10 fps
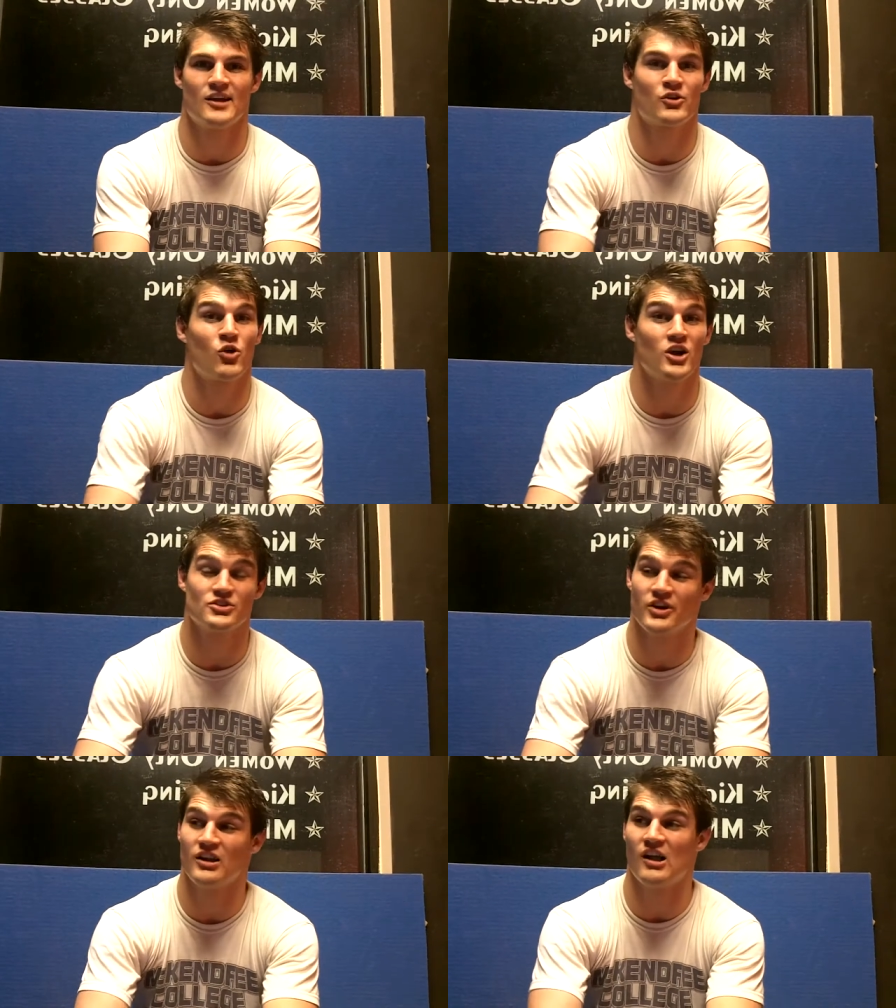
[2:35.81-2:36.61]
I
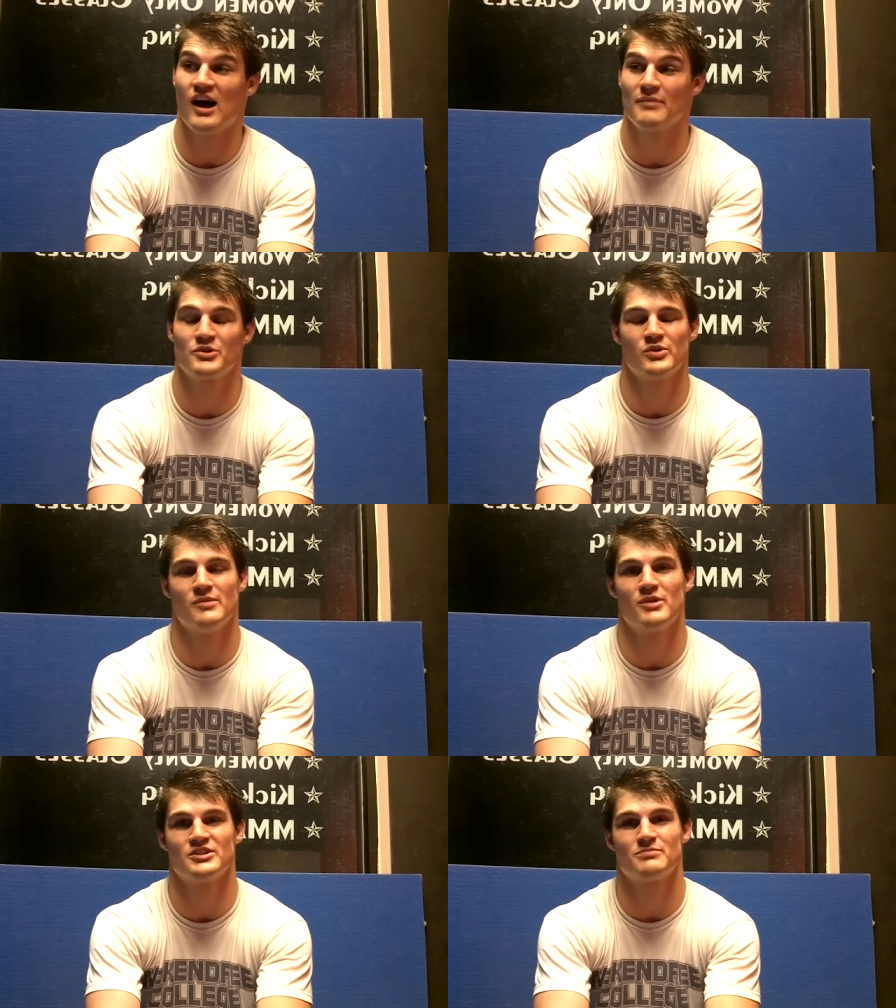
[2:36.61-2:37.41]
cross train a lot
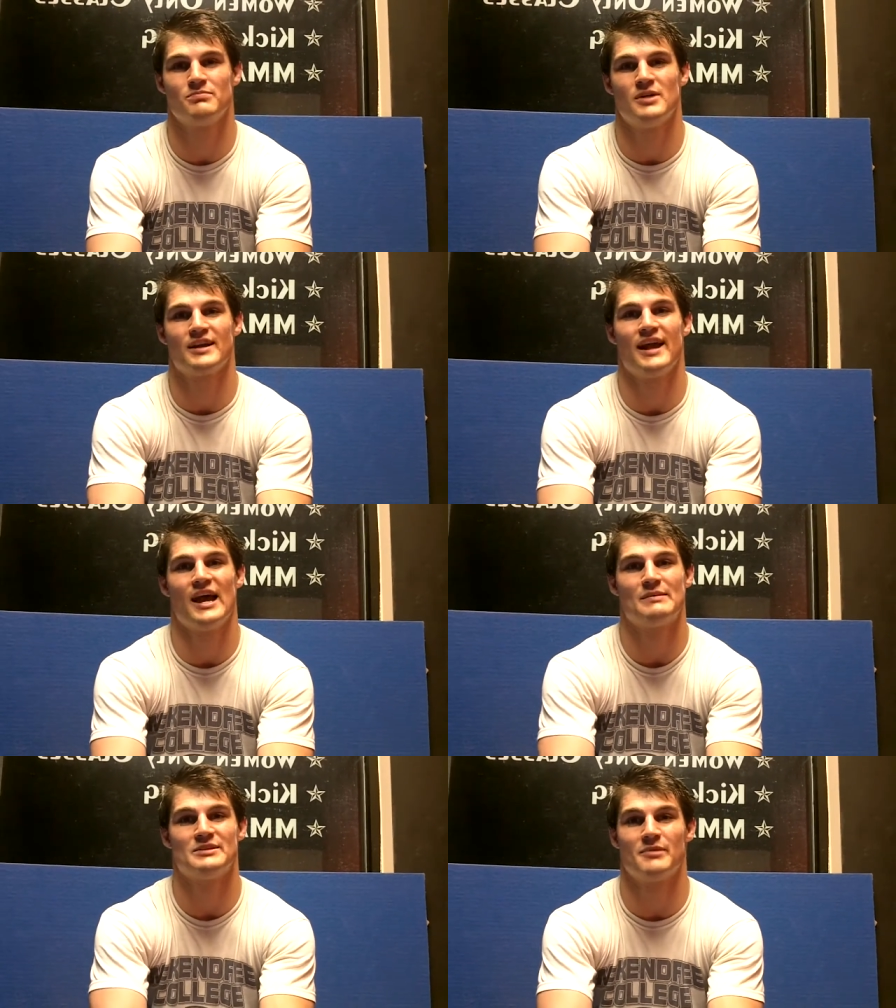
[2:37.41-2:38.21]
between a bunch of
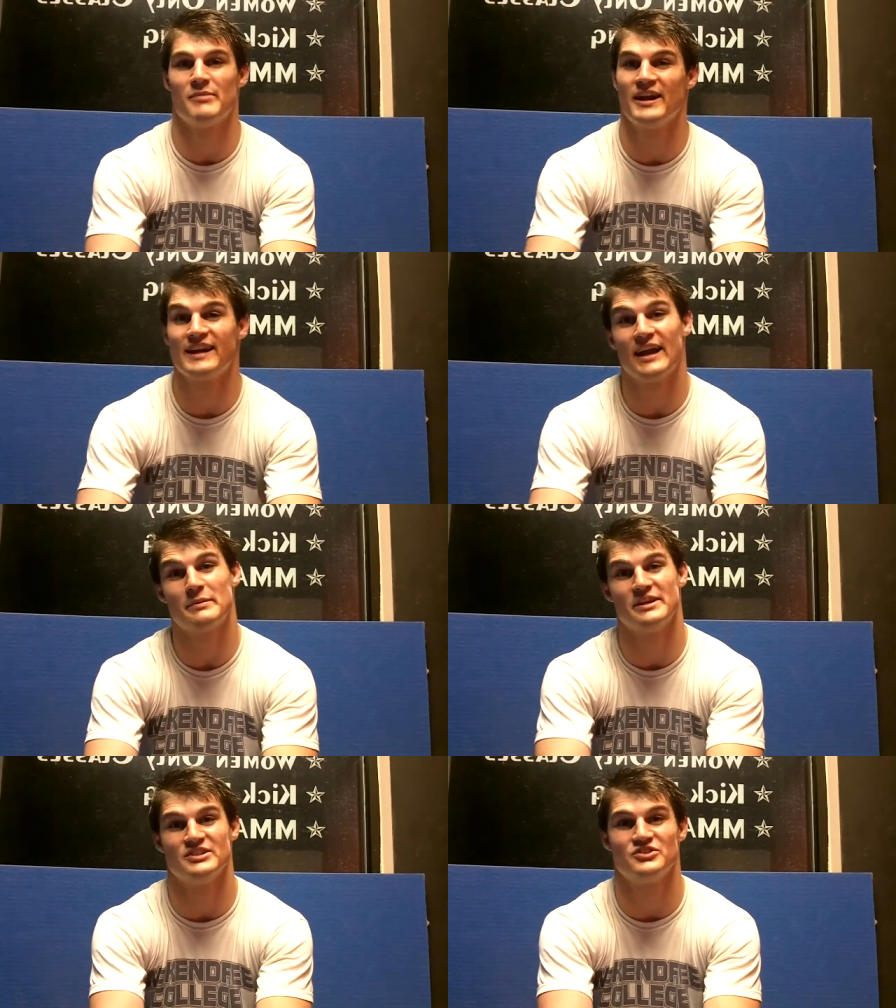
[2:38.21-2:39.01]
academies. My main
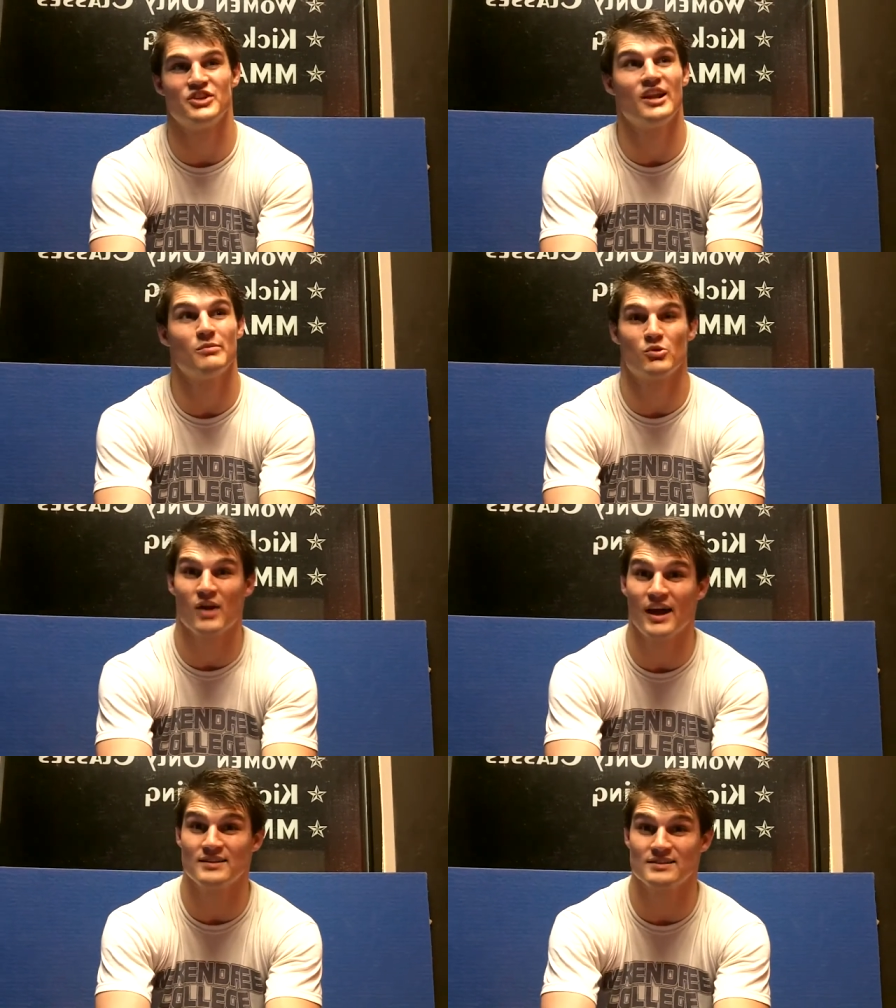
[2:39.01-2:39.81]
academy is JW
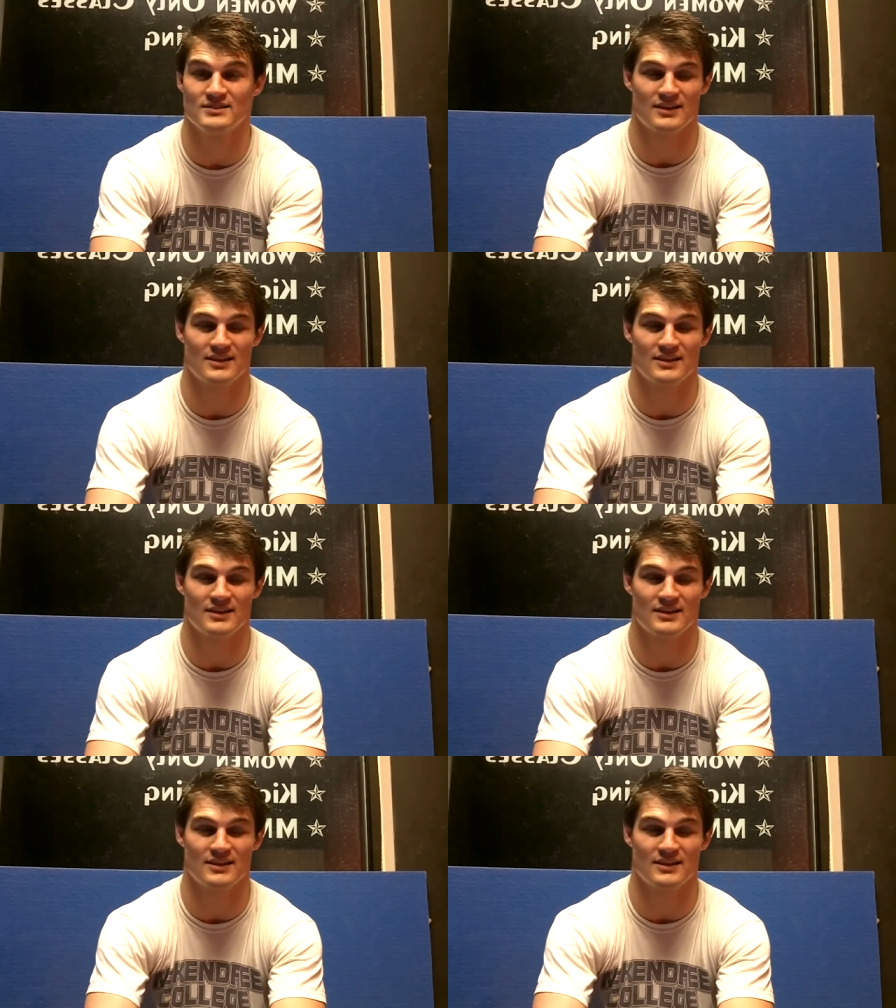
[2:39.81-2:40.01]
Wrights.